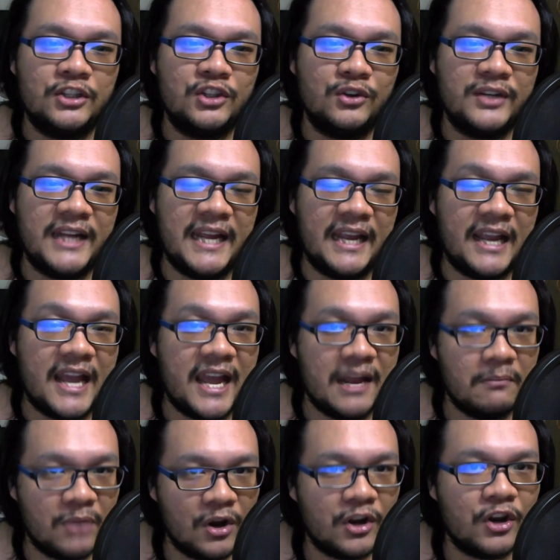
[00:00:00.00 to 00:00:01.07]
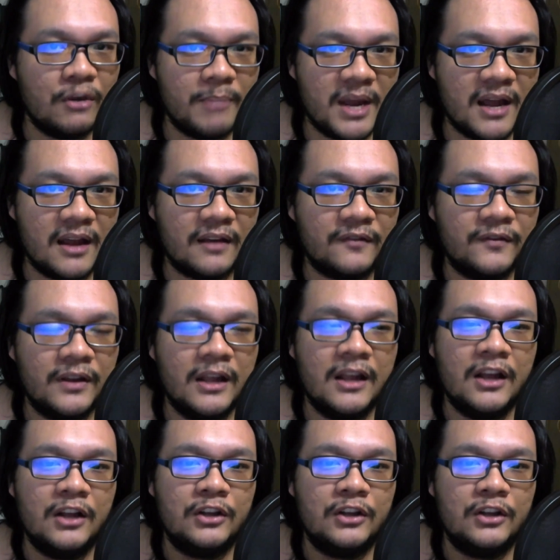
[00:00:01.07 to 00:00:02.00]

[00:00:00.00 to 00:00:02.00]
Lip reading: So they can block your path.